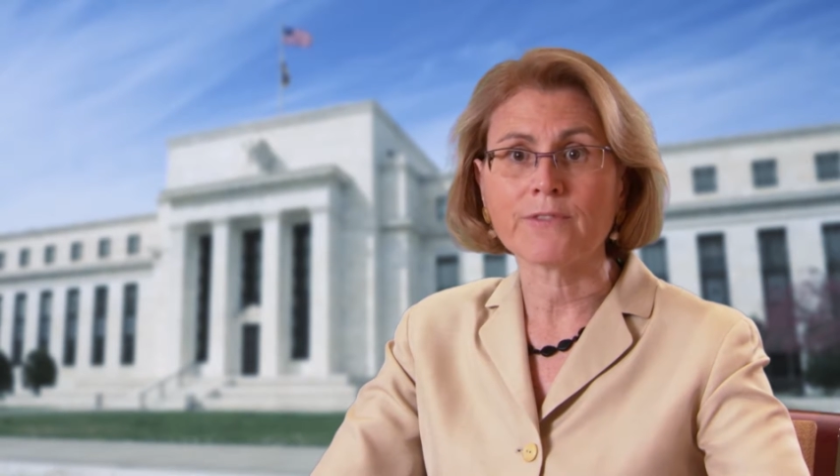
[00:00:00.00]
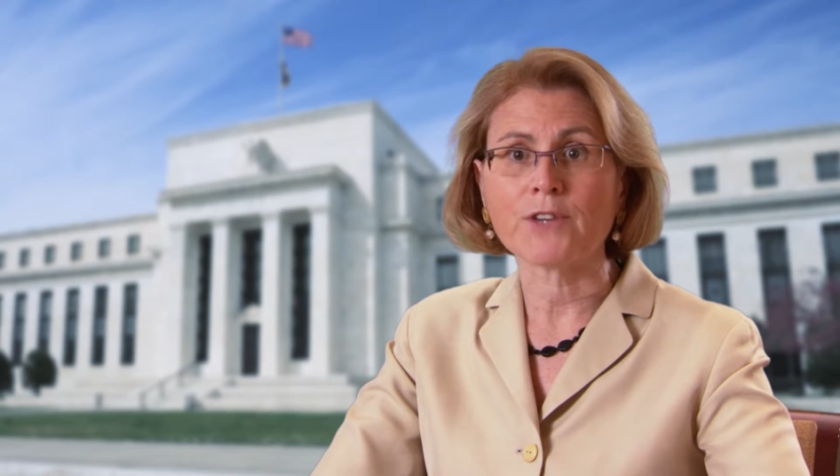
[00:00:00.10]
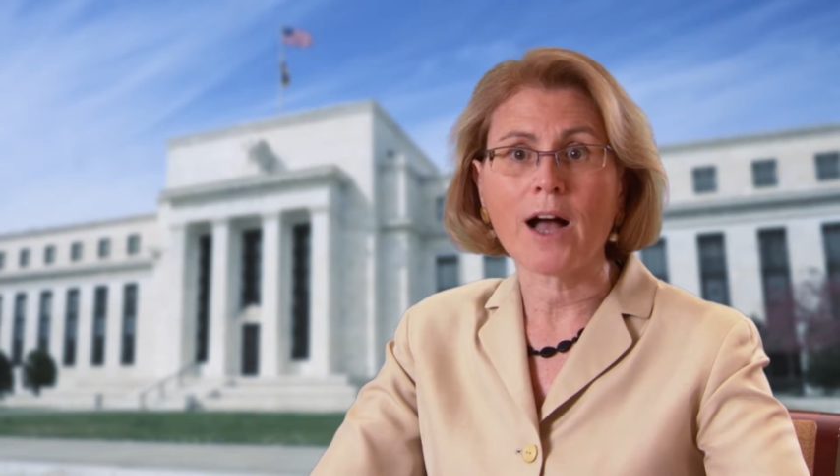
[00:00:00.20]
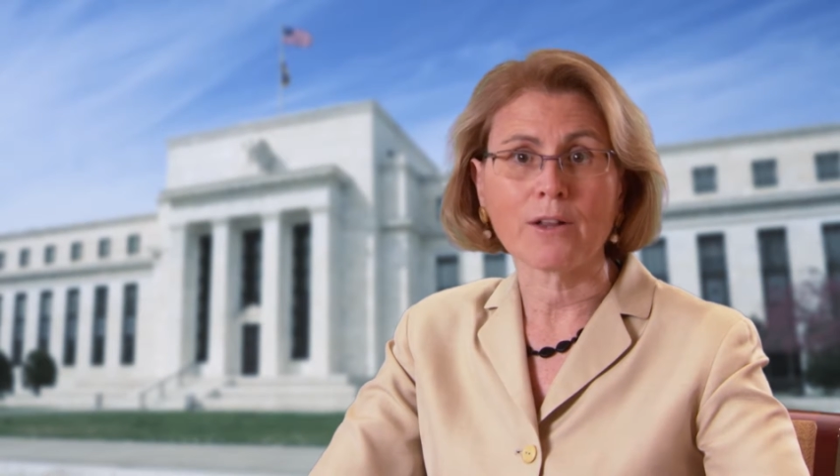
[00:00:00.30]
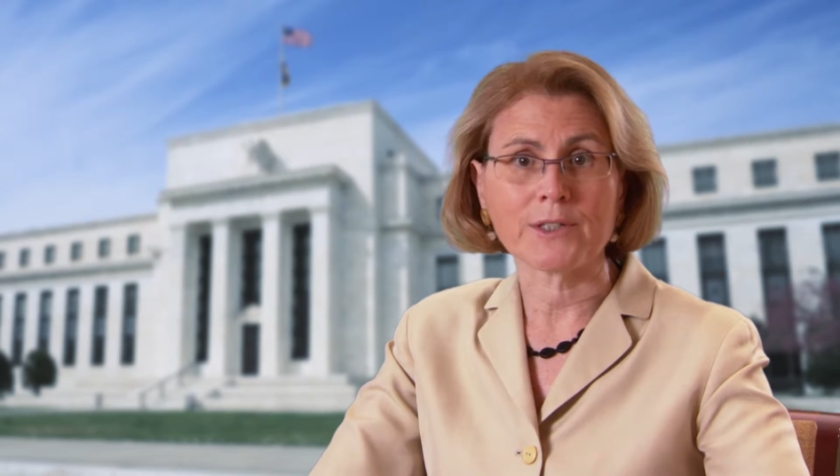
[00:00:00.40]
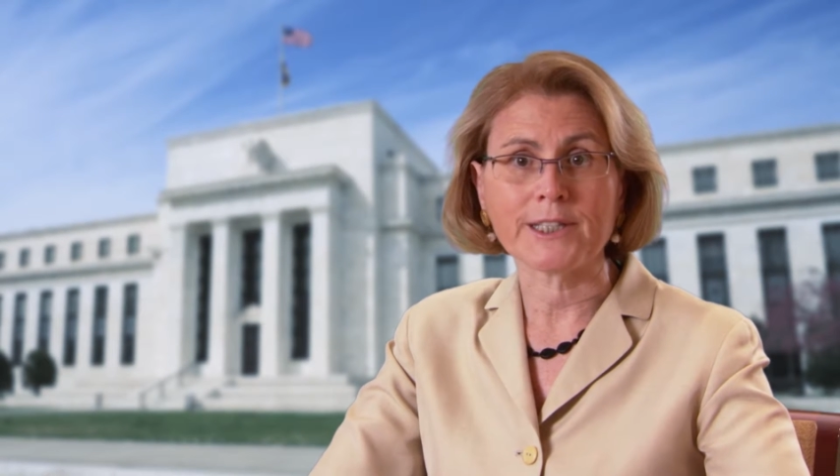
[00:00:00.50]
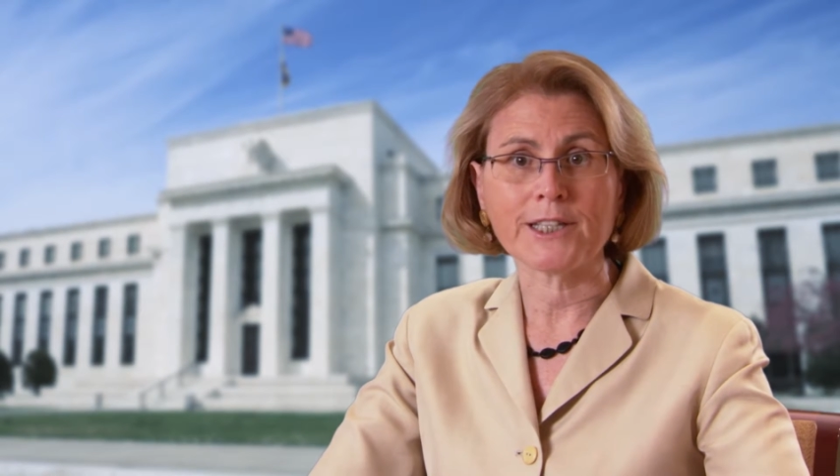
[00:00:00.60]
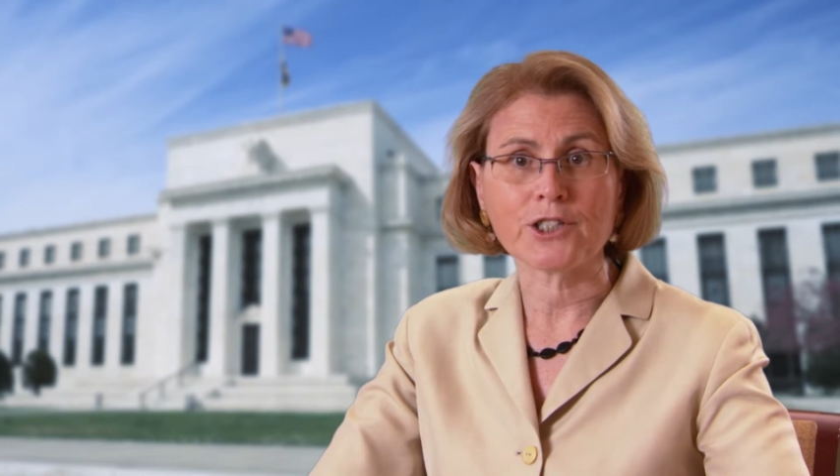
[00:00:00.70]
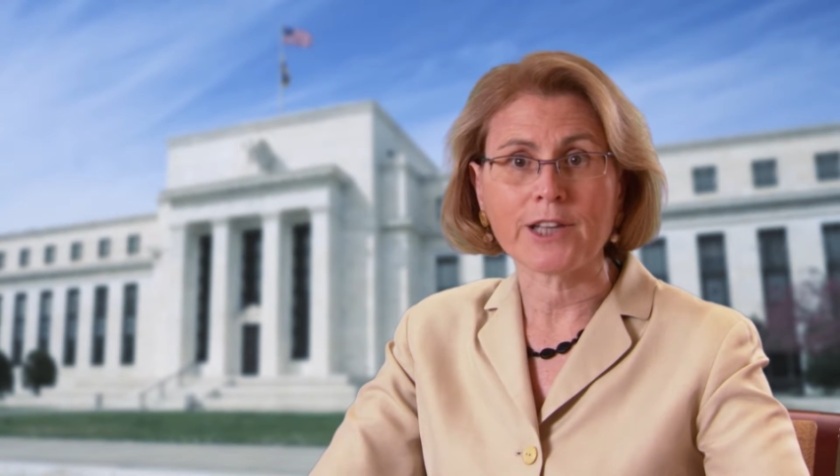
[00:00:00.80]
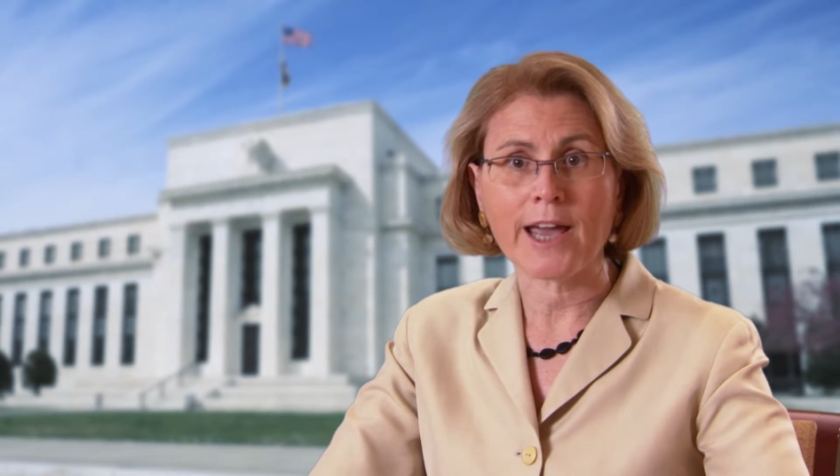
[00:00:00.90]
of dollars
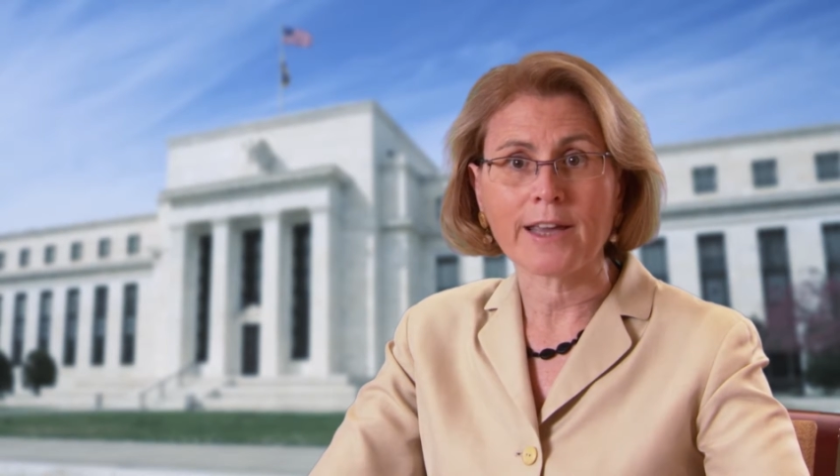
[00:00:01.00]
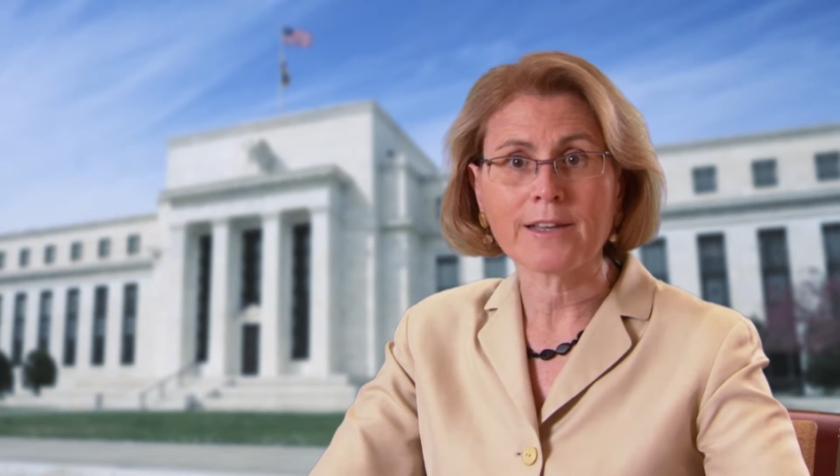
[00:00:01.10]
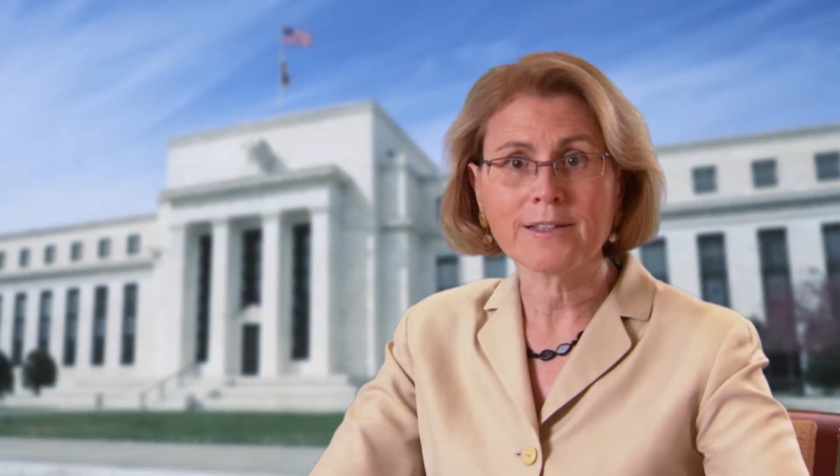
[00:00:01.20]
each day.